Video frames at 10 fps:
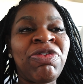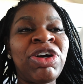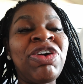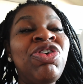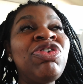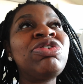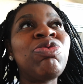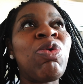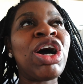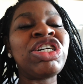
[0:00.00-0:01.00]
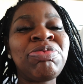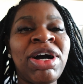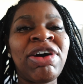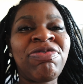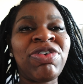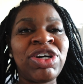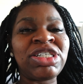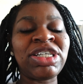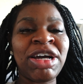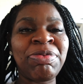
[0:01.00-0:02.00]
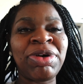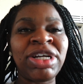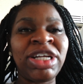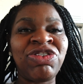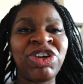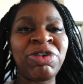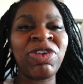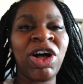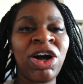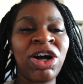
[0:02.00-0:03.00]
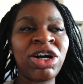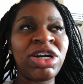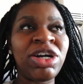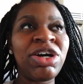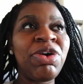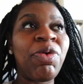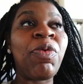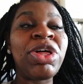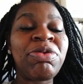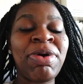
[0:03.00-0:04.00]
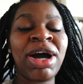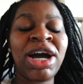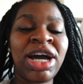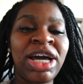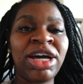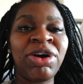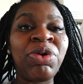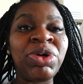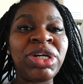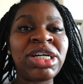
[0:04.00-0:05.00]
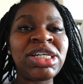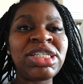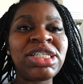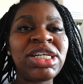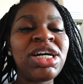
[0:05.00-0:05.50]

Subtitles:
If you watch my first labor and delivery vlog with my oldest,